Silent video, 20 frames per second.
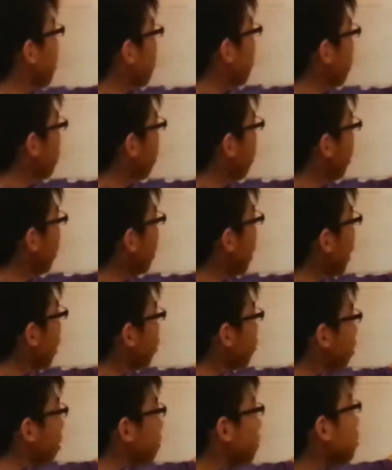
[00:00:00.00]
between
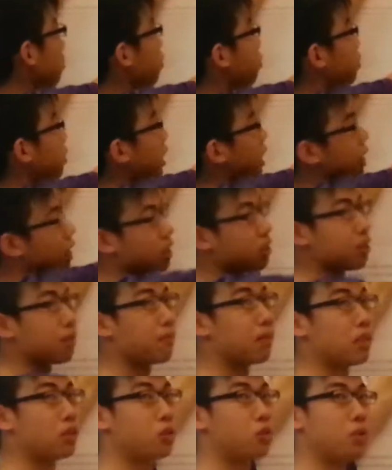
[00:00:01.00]
H5N3 and
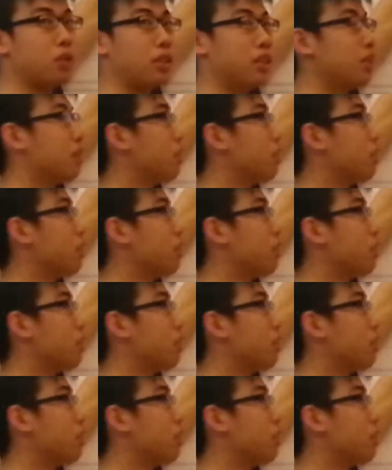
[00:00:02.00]
H7N3,